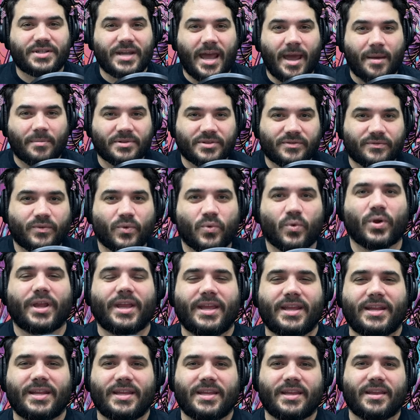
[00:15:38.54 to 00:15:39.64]
taps for
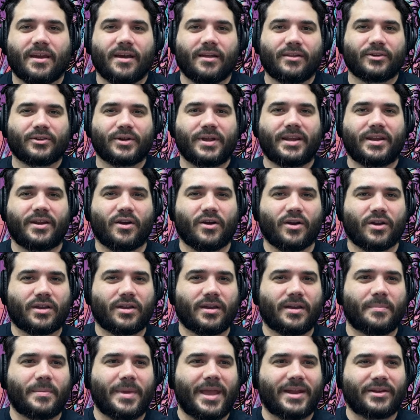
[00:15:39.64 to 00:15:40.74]
any color in our
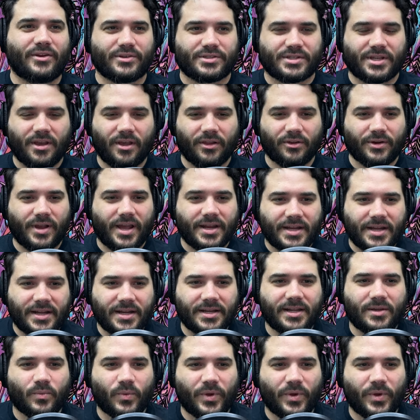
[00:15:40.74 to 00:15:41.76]
commander's color identity,